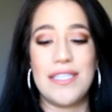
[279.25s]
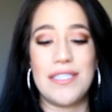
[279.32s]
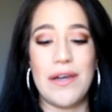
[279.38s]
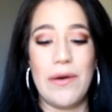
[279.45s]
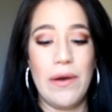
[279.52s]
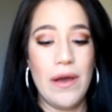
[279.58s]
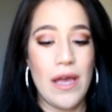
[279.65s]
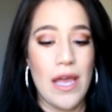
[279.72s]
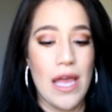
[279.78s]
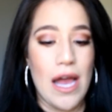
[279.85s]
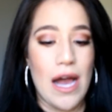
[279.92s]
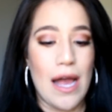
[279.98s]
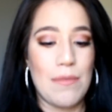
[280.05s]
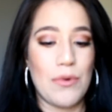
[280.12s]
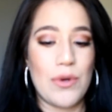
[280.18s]
So
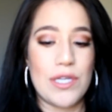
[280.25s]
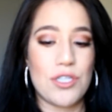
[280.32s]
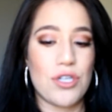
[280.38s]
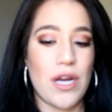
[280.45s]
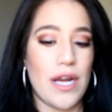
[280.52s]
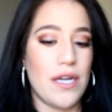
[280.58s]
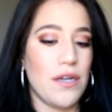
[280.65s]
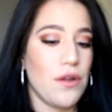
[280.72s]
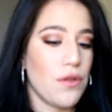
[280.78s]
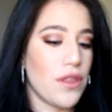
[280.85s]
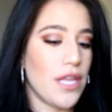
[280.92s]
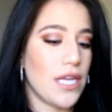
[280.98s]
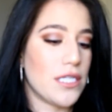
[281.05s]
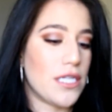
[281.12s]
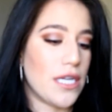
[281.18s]
I'm always trying new
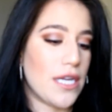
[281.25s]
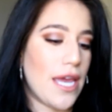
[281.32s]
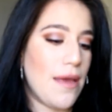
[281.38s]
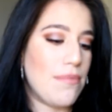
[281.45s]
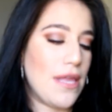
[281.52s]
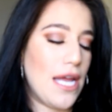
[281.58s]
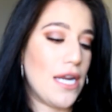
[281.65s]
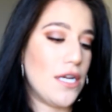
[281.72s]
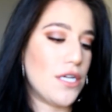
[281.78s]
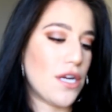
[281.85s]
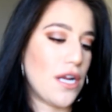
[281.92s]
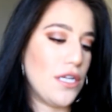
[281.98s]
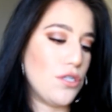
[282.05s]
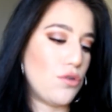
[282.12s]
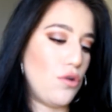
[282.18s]
things to keep that under
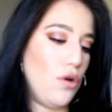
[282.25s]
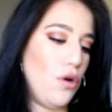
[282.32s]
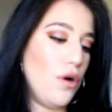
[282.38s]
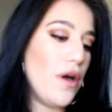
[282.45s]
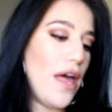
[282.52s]
control.